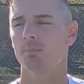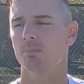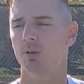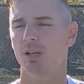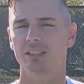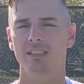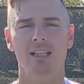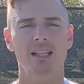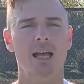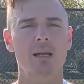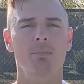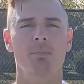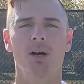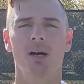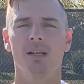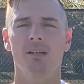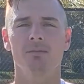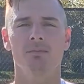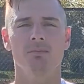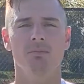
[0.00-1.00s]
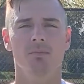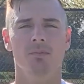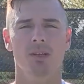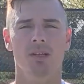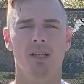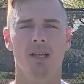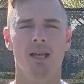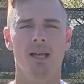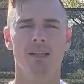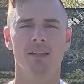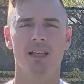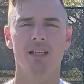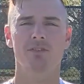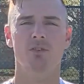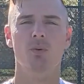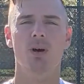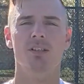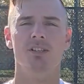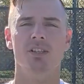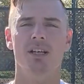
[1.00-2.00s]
Press that like button, and thanks for watching,